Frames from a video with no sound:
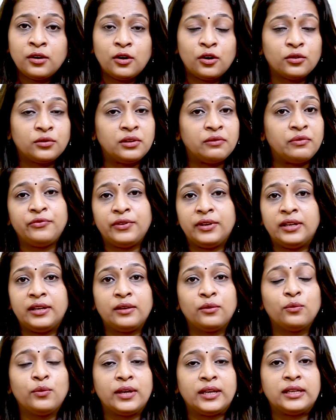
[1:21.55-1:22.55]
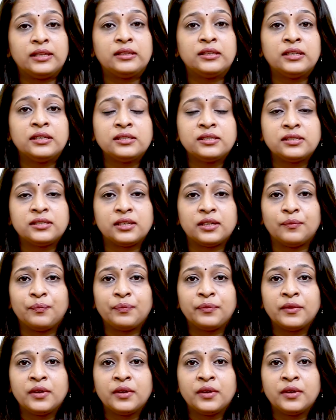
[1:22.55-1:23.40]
or they feeling very thirsty.